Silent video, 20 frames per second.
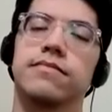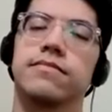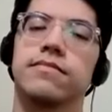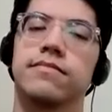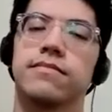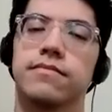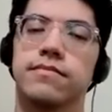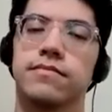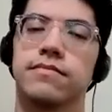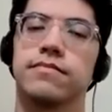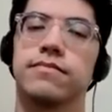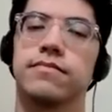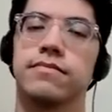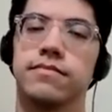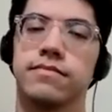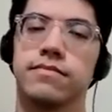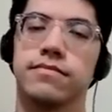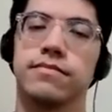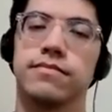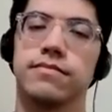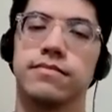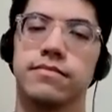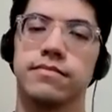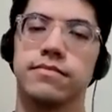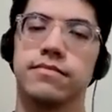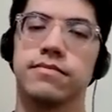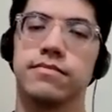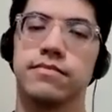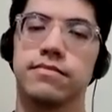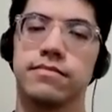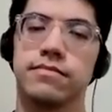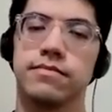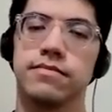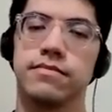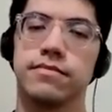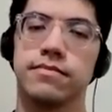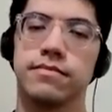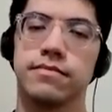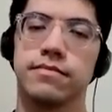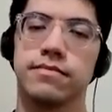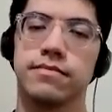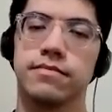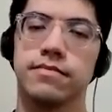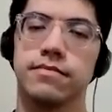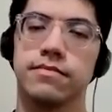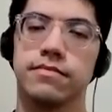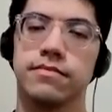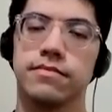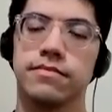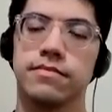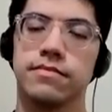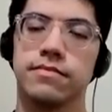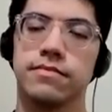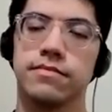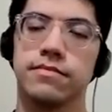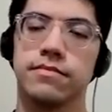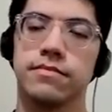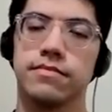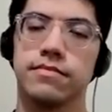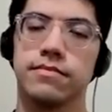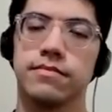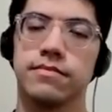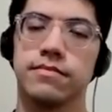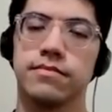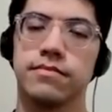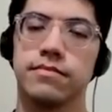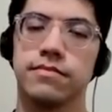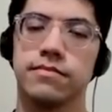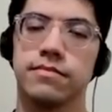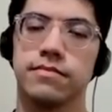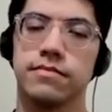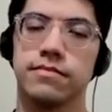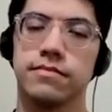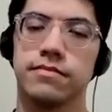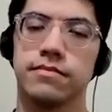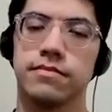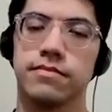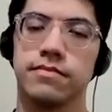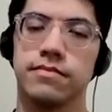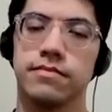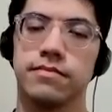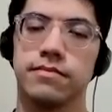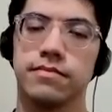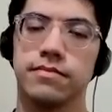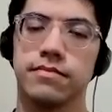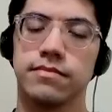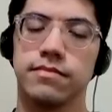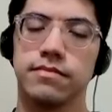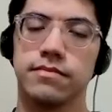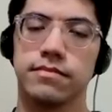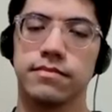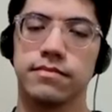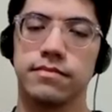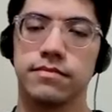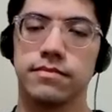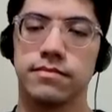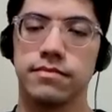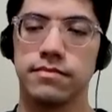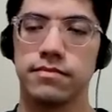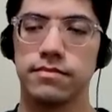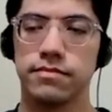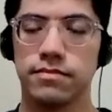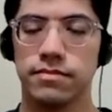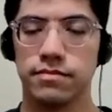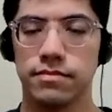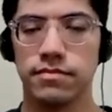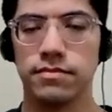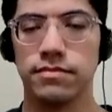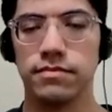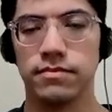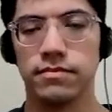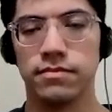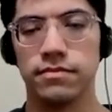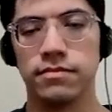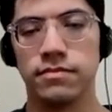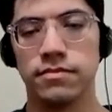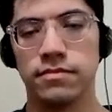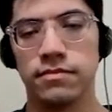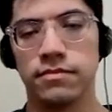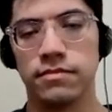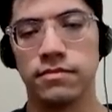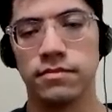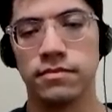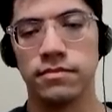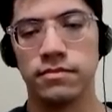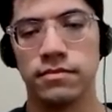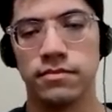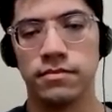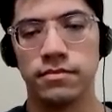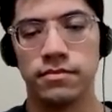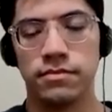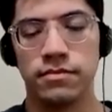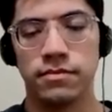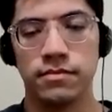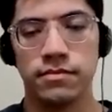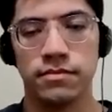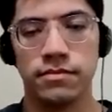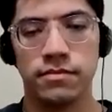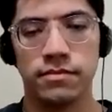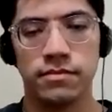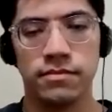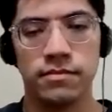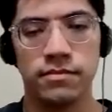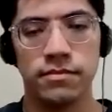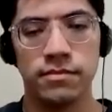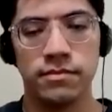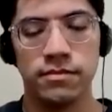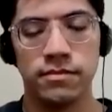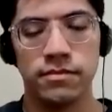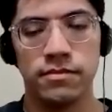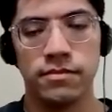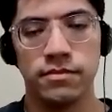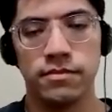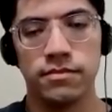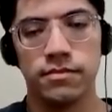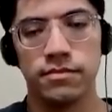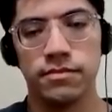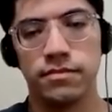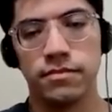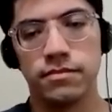This person isn't speaking.